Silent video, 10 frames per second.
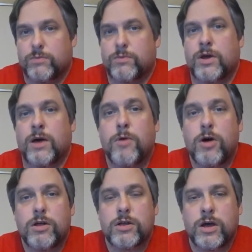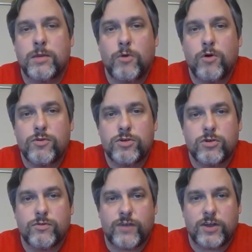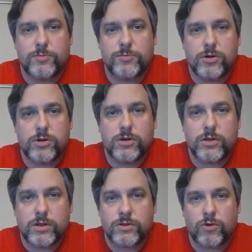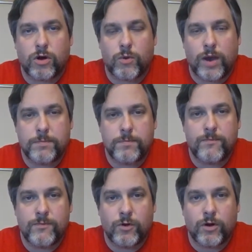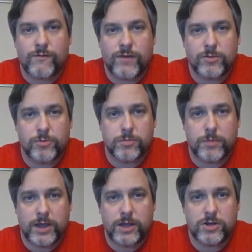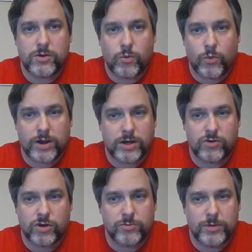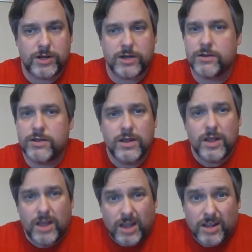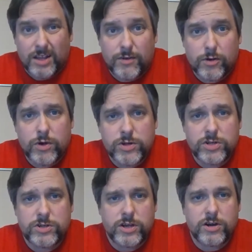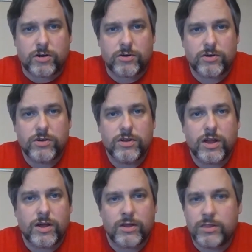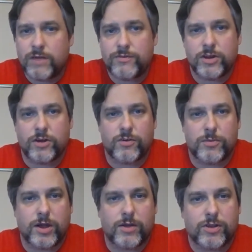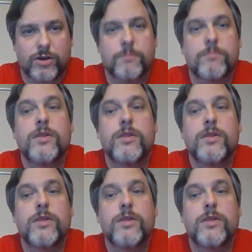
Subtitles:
come over to Facebook, to our Facebook page, Winding Trails Media. Leave your questions there. I'd love to hear from you out there.